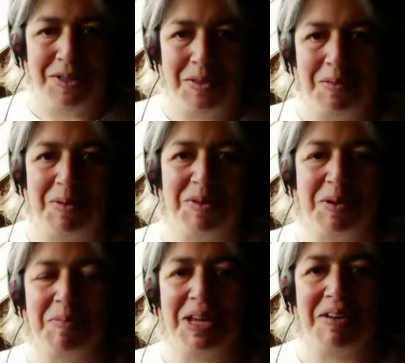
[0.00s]
throw
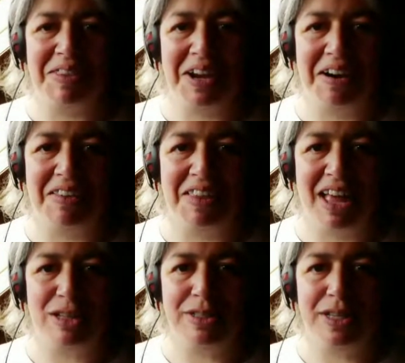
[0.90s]
something out there
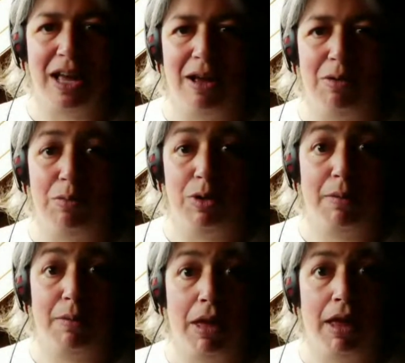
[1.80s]
that would
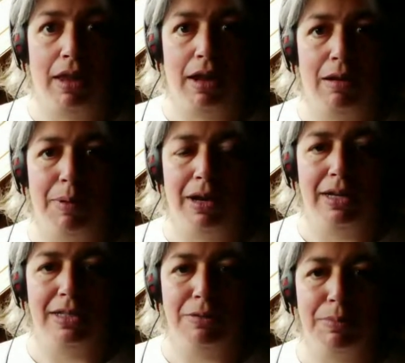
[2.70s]
compel
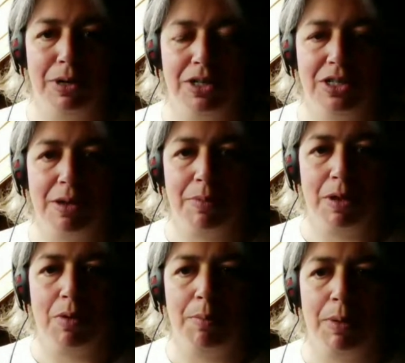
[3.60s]
anybody to purchase
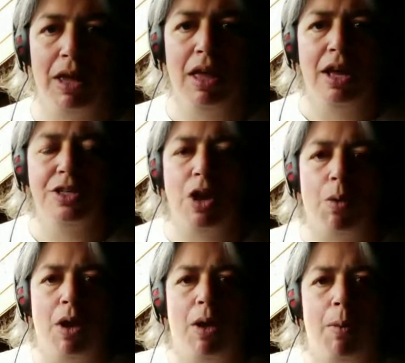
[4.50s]
something would be
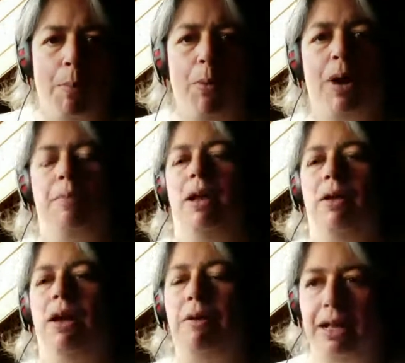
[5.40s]
so. But wait a
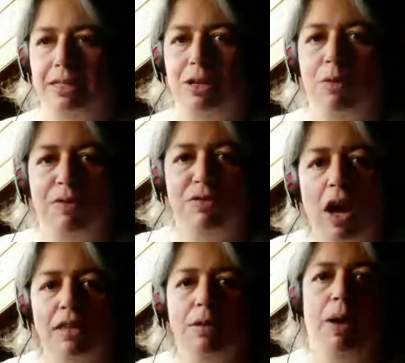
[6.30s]
minute. All right. So we've
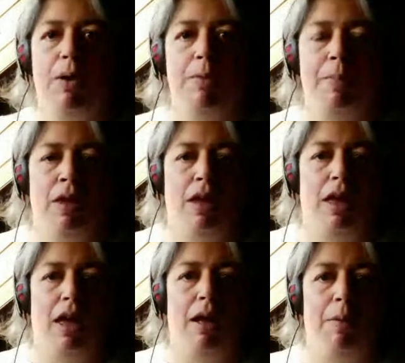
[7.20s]
talked about
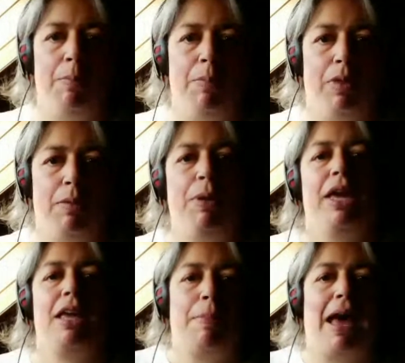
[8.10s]

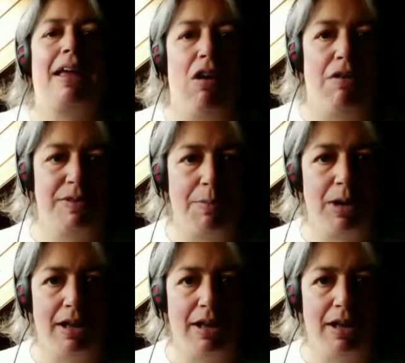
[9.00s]
piggybacking off of someone